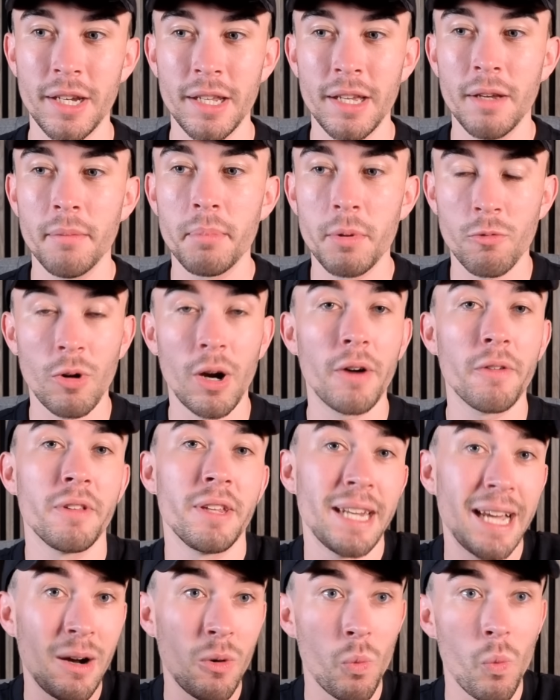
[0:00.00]
But rather than
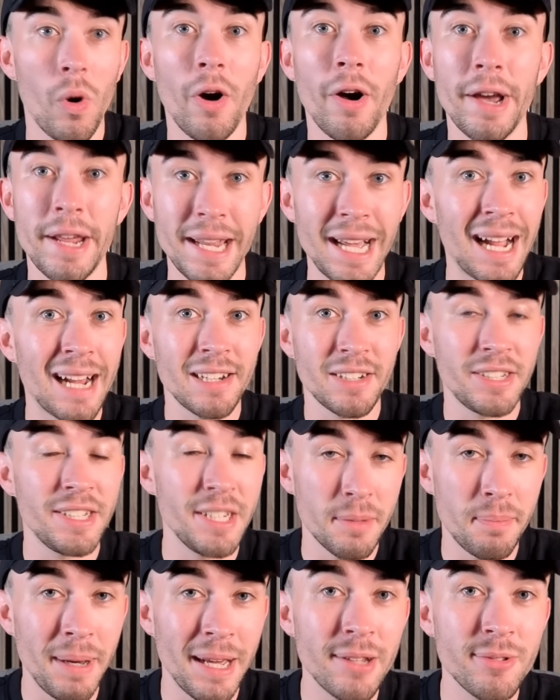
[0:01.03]
out wide, actually in the
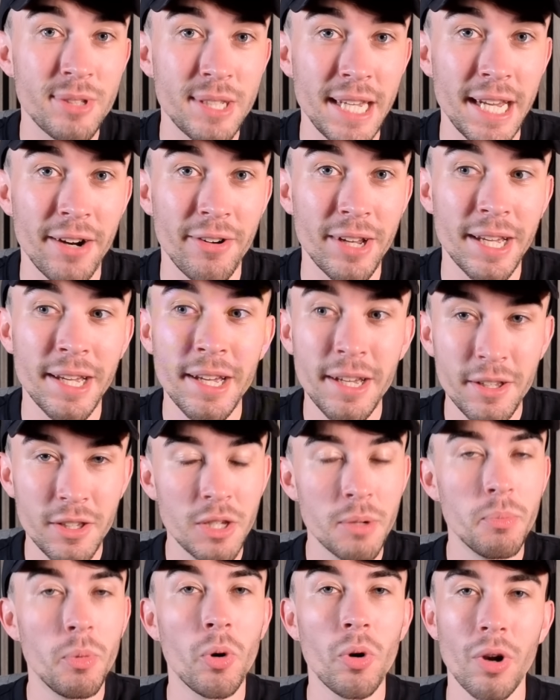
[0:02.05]
penalty area, you're
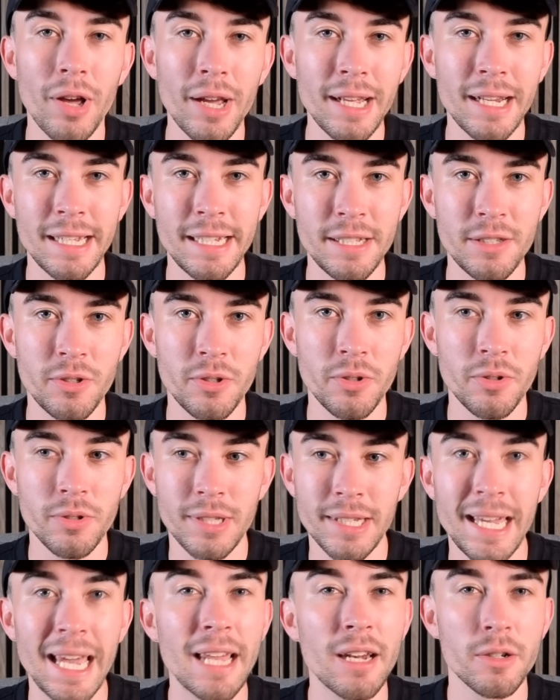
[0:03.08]
more likely to
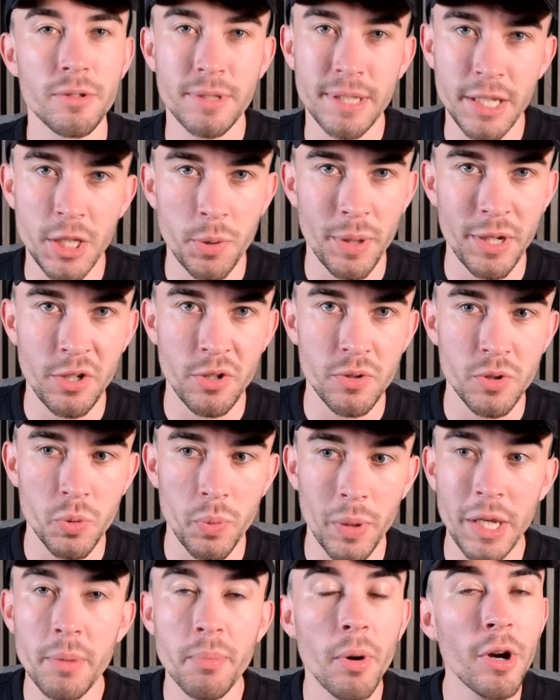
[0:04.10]
get those situations where you
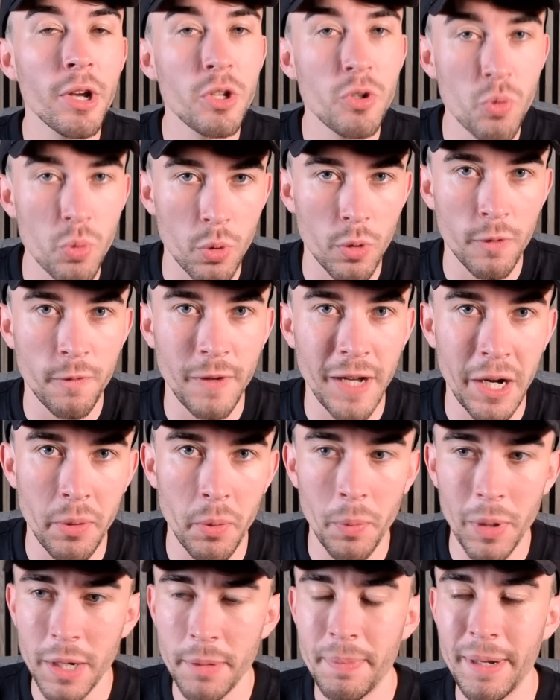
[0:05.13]
might draw a foul and
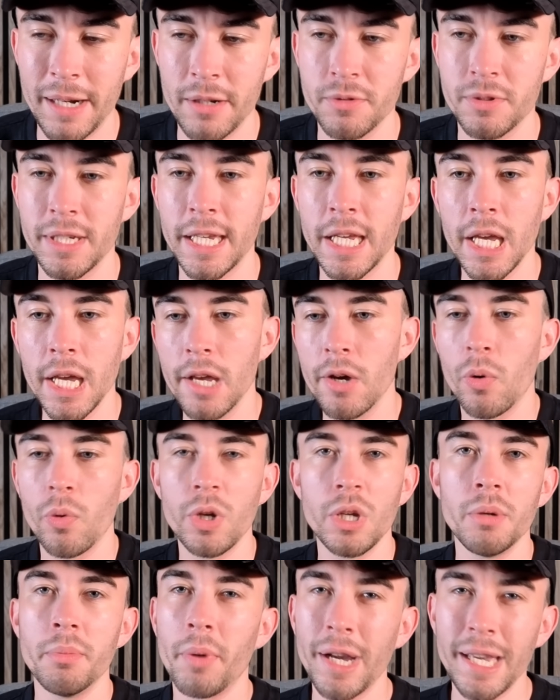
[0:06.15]
win a penalty, or you
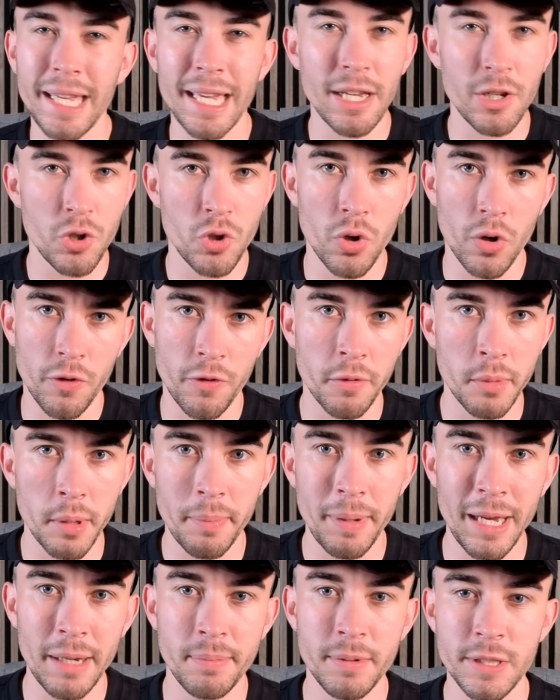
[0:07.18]
might get a shot from a
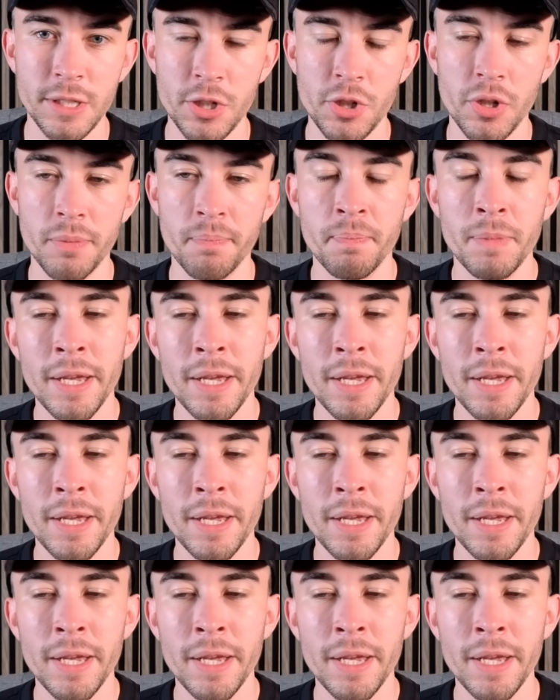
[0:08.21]
better position.